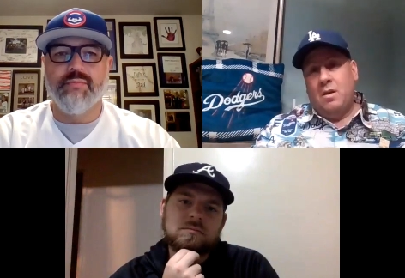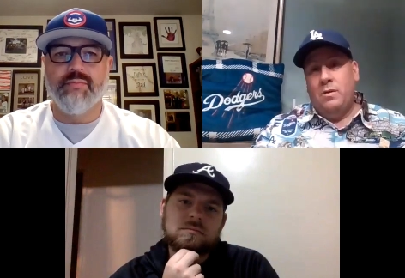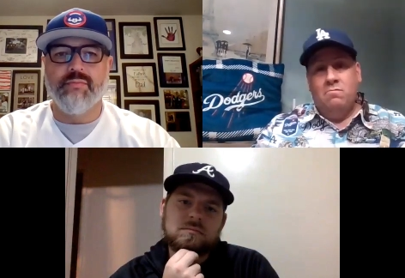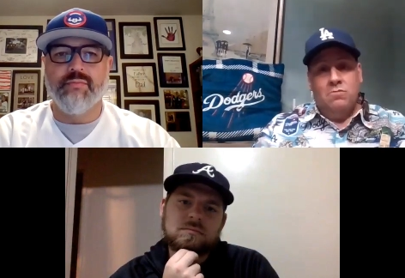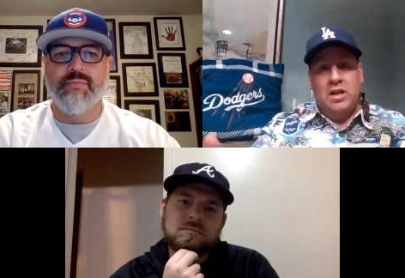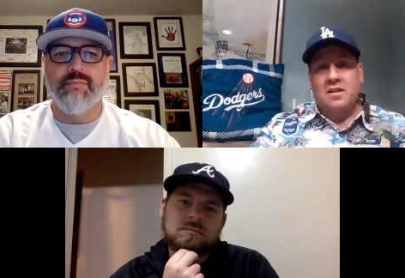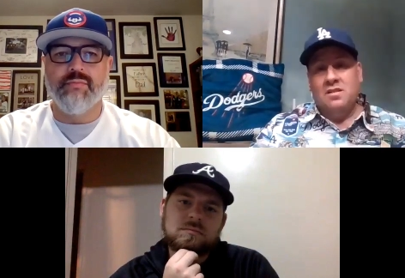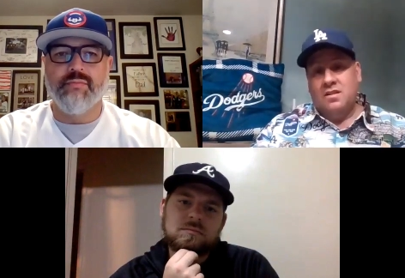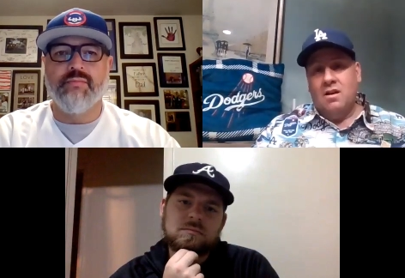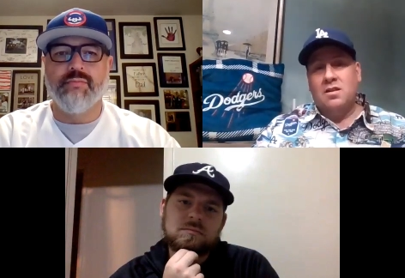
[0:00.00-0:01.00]
Speaker 1: I mean,
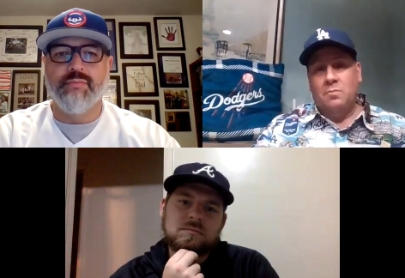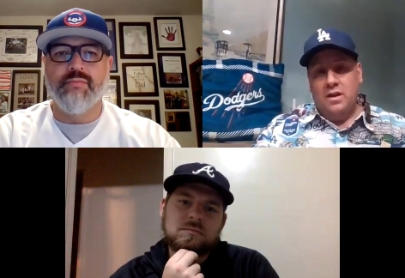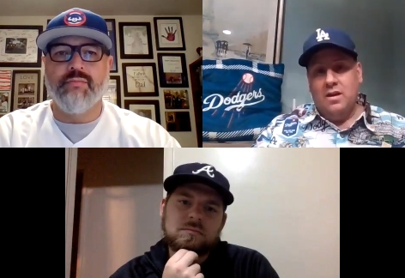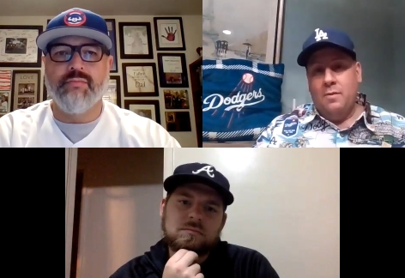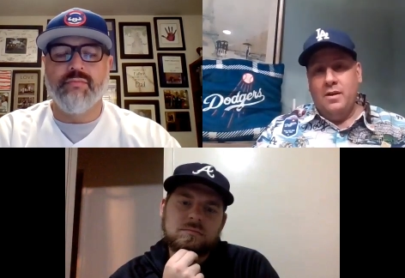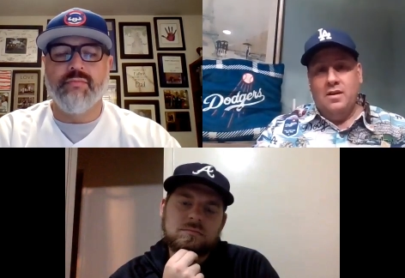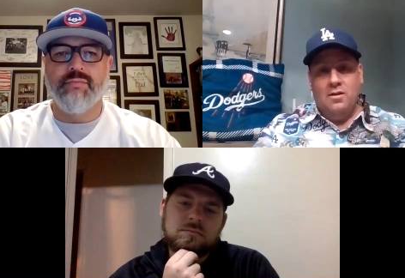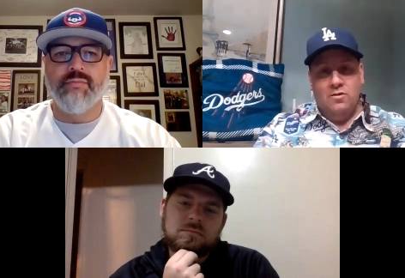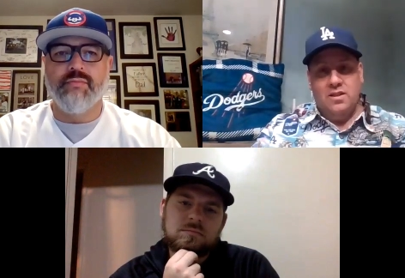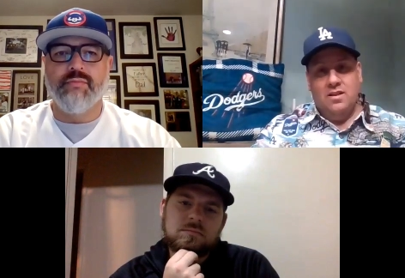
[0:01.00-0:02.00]
Jackson, talk to me. I mean,
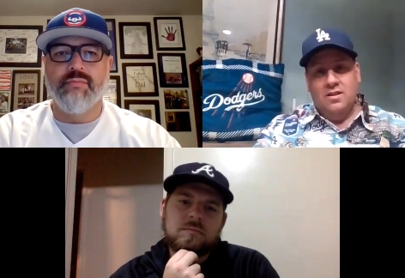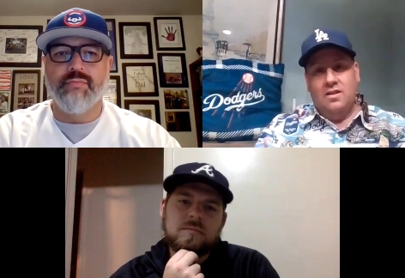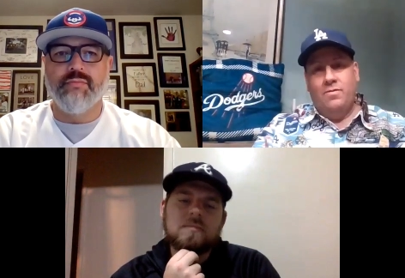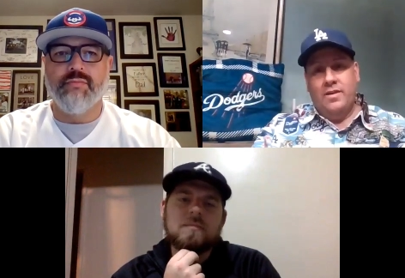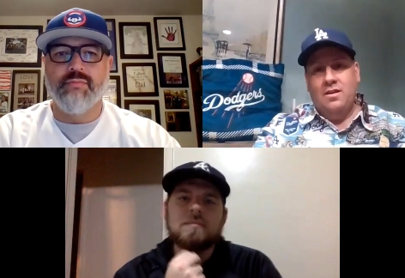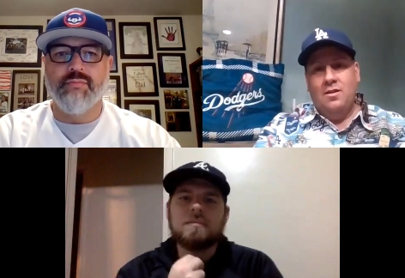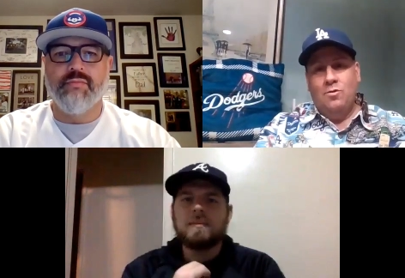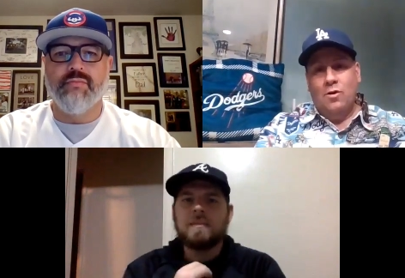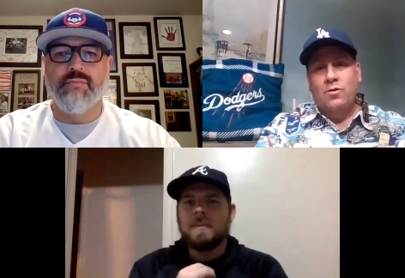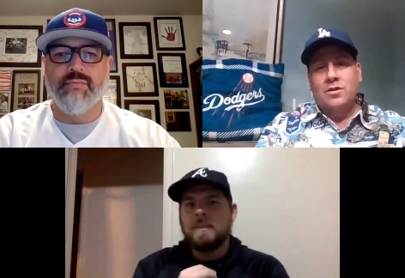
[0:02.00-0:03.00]
did you see that? Did
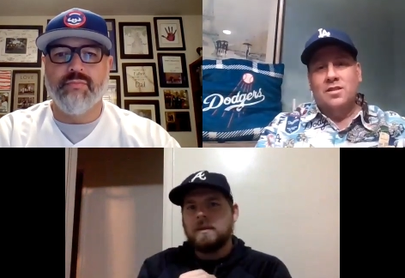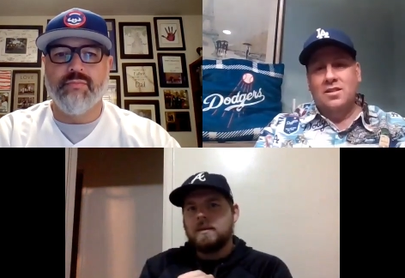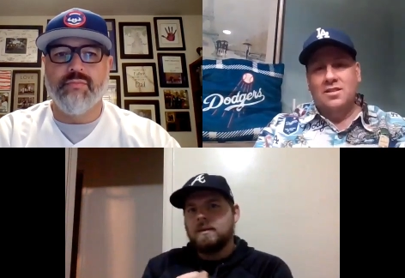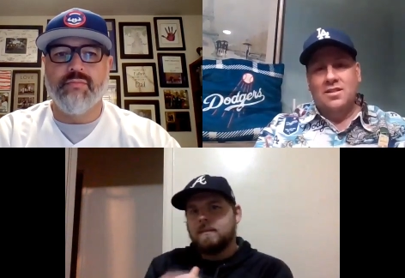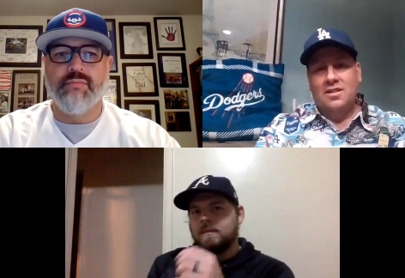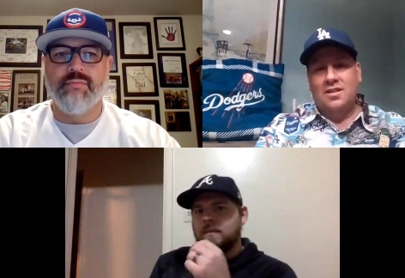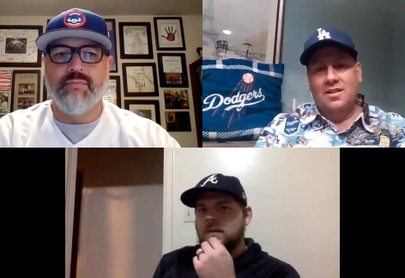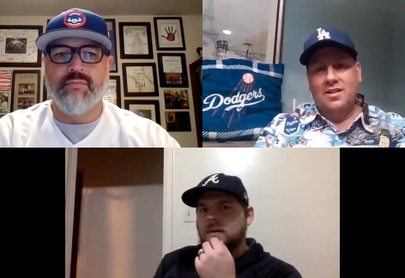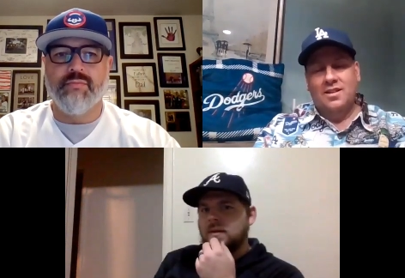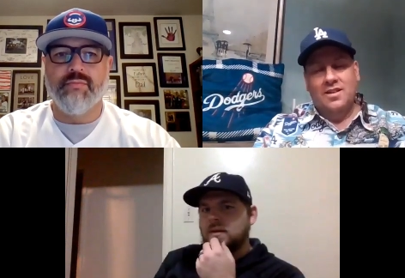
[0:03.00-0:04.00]
you notice this? And
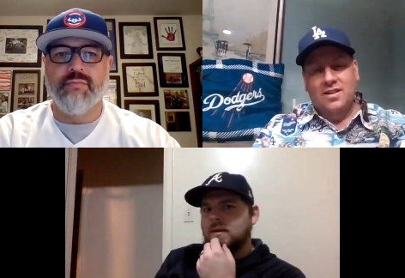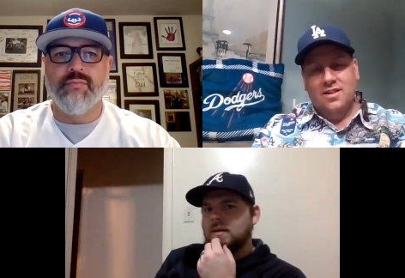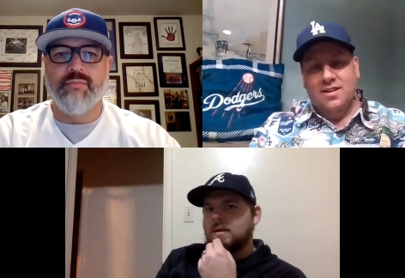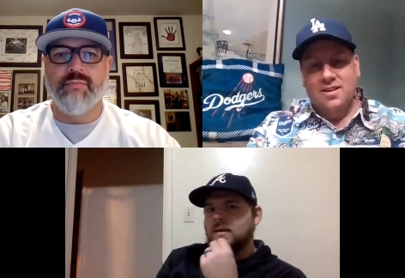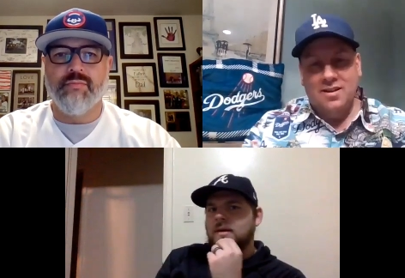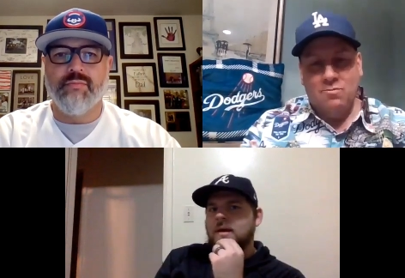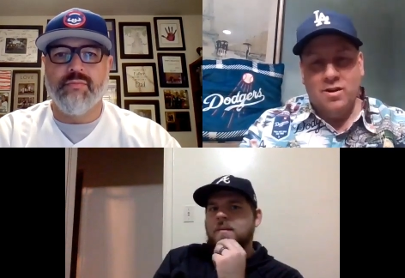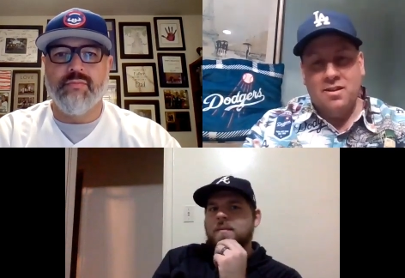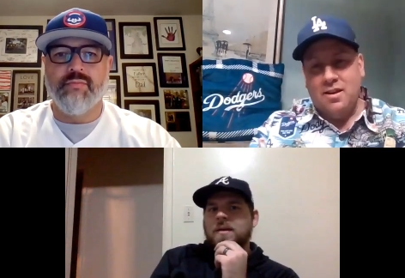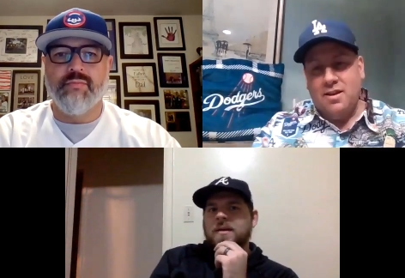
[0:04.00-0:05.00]
Speaker 2: um,
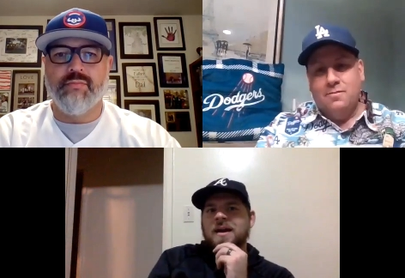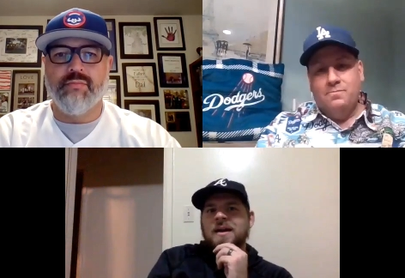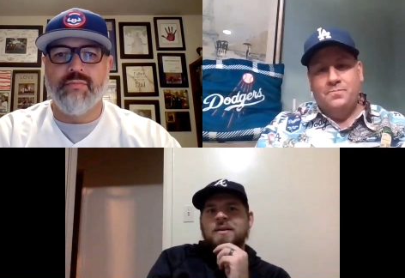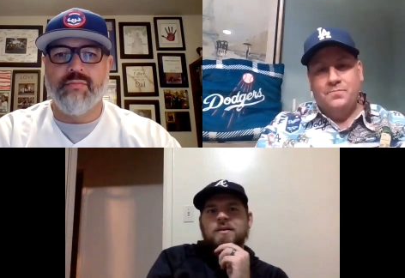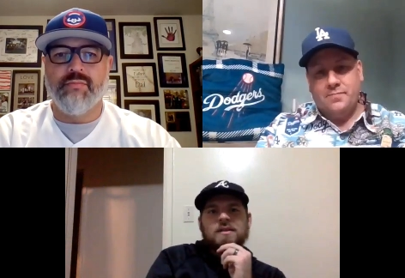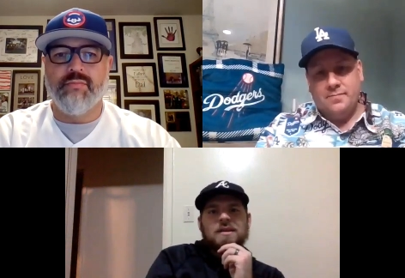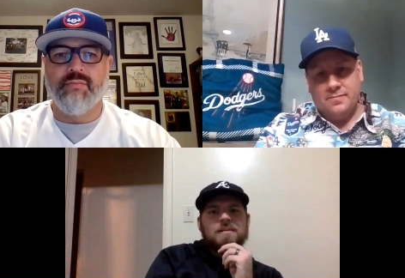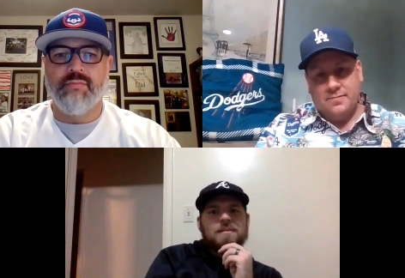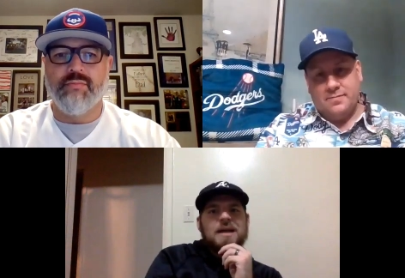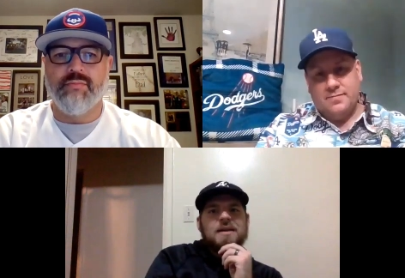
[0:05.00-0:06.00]
what do you think? Yeah, I noticed he did
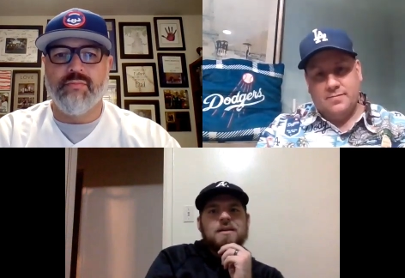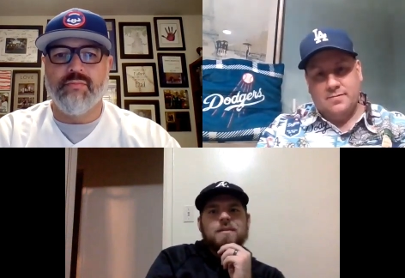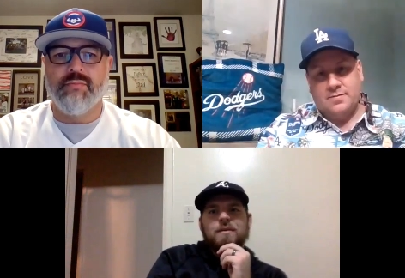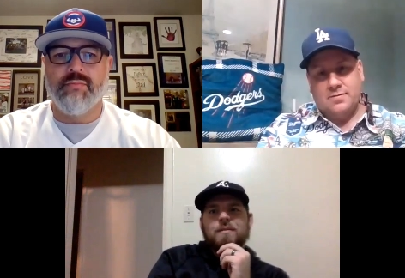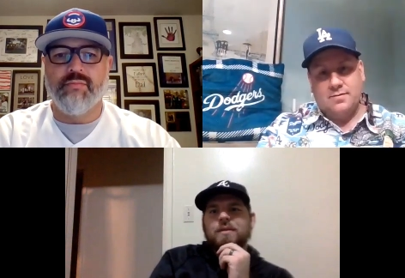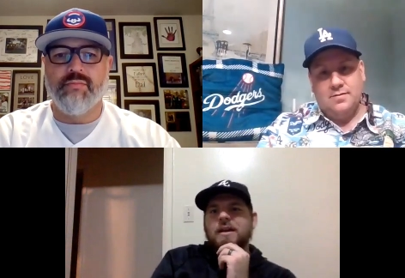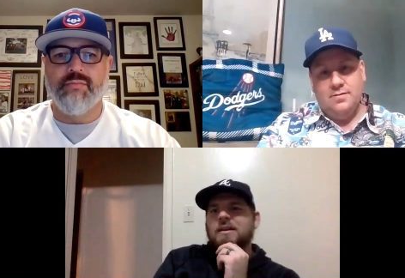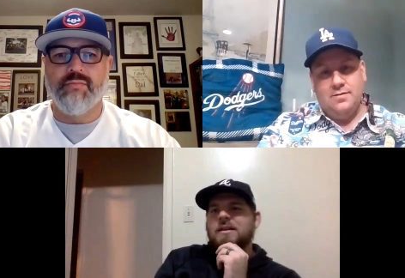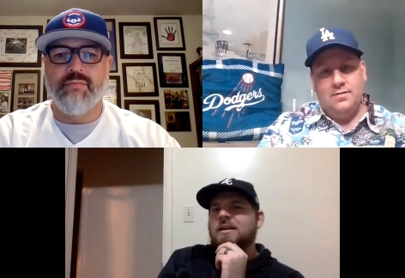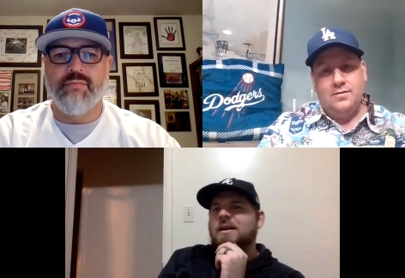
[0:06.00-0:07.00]
back up home plate.
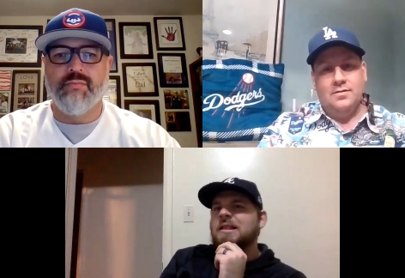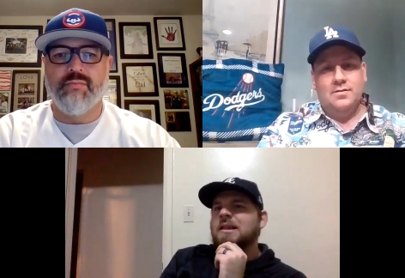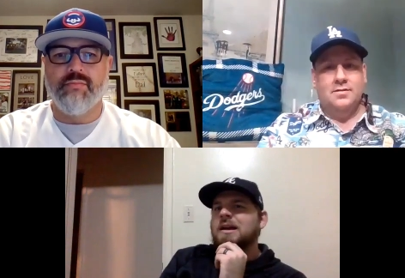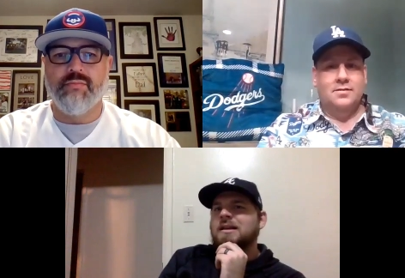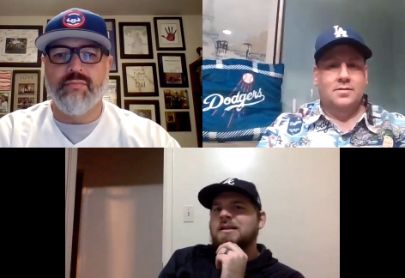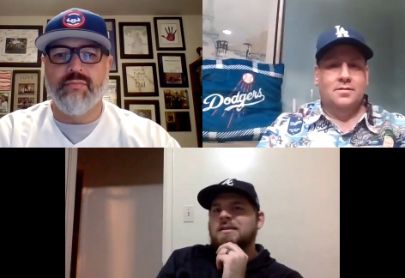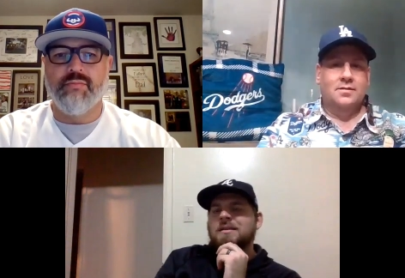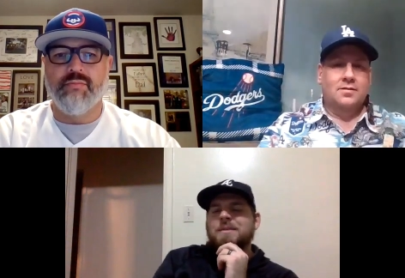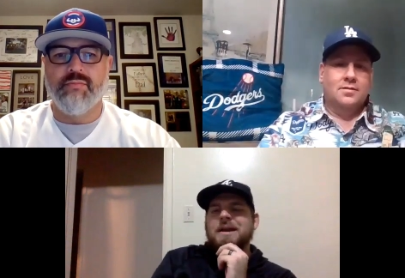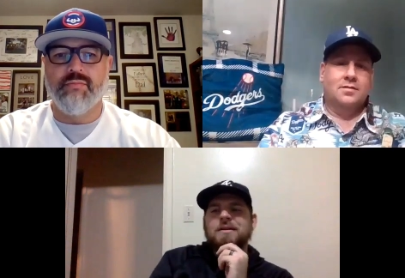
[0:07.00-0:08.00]
I thought the
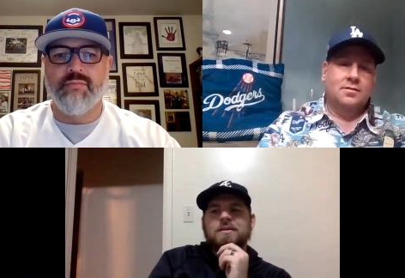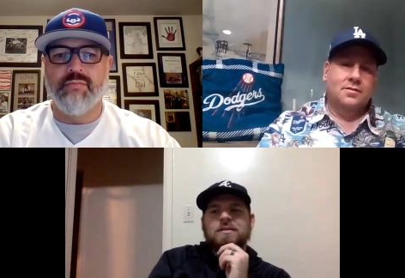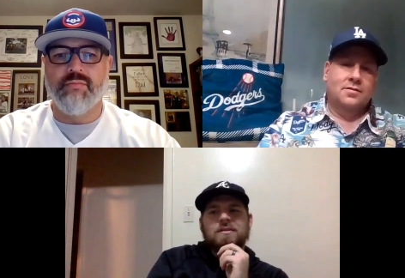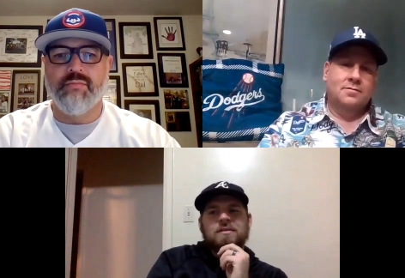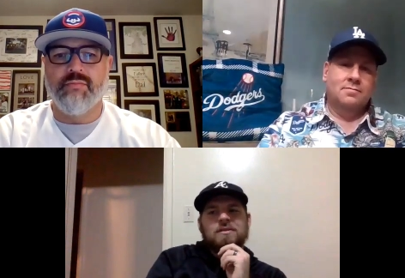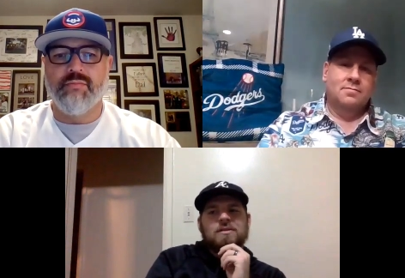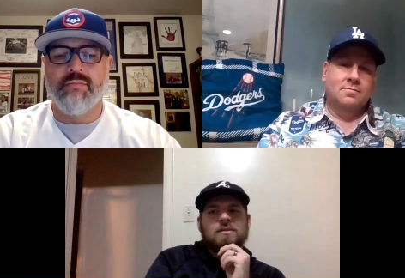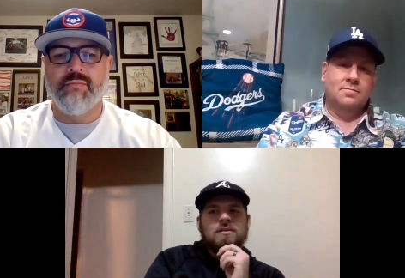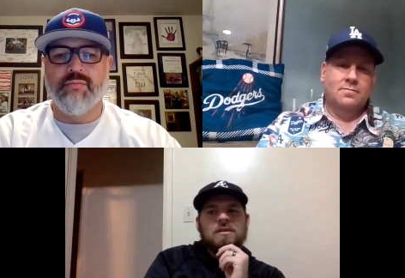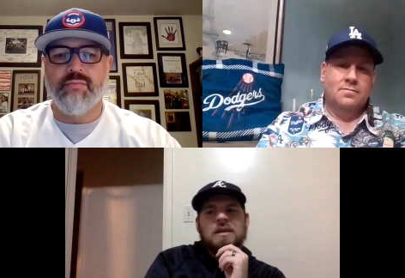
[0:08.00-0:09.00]
bounce,
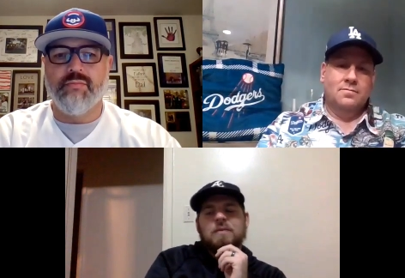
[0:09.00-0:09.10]
he